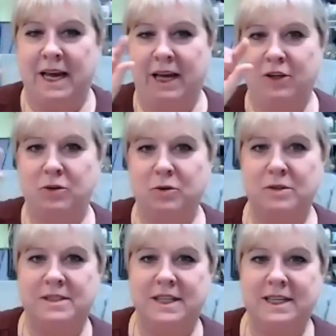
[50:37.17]
and you'll
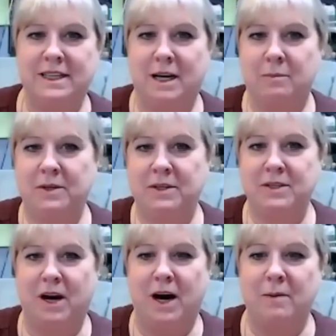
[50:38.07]
see it up at the
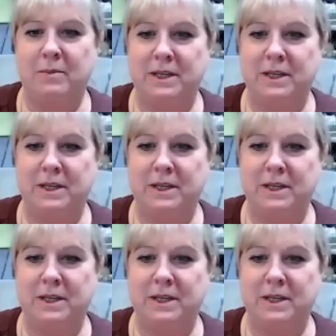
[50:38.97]
top.